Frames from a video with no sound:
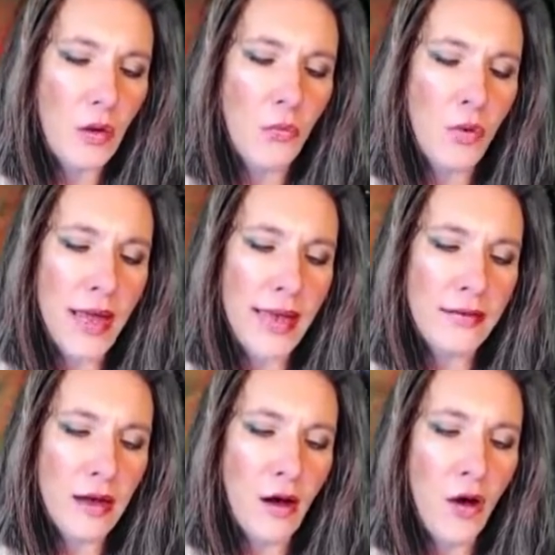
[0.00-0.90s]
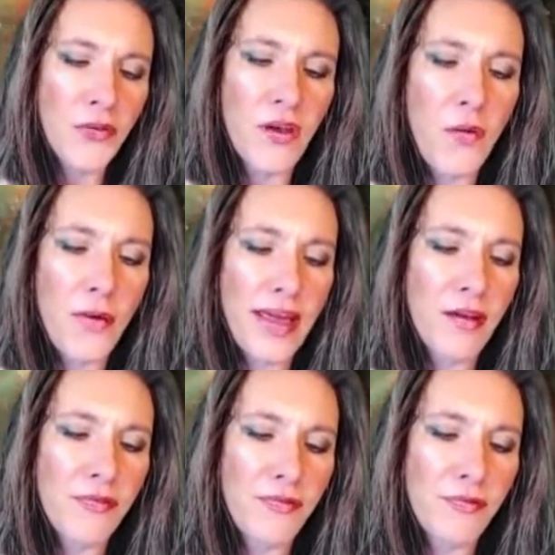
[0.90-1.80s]
When also
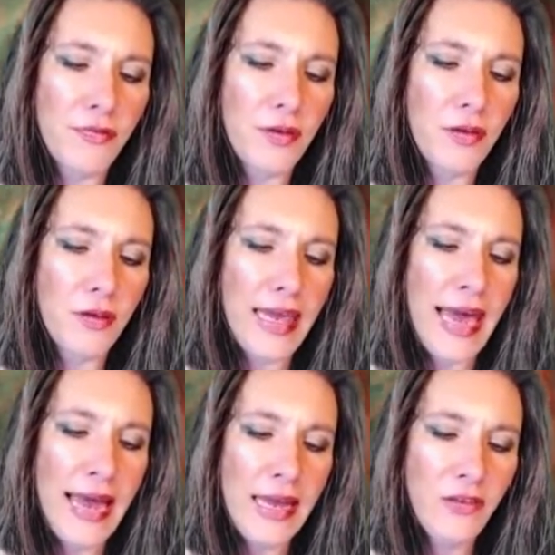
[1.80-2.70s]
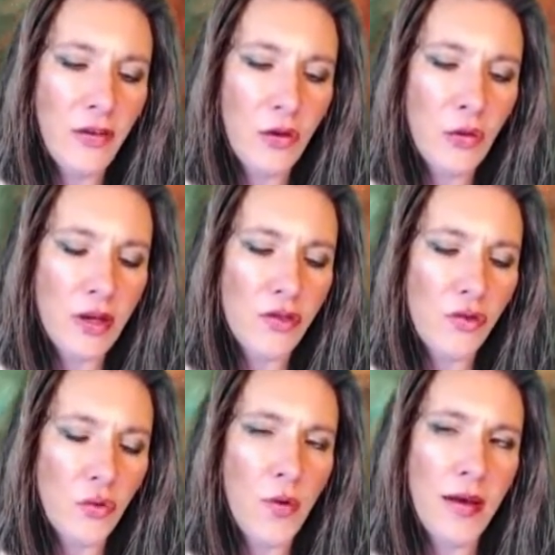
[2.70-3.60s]
if Ketu
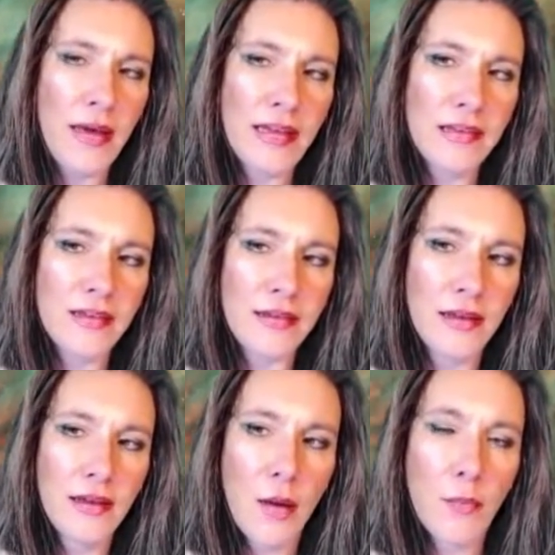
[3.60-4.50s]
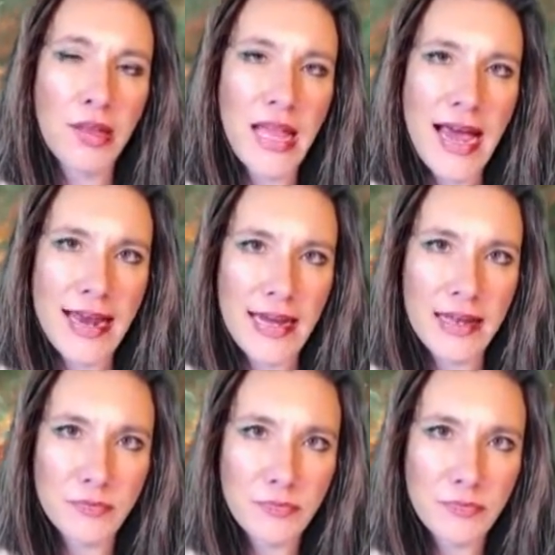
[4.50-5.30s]
conjoins a planet,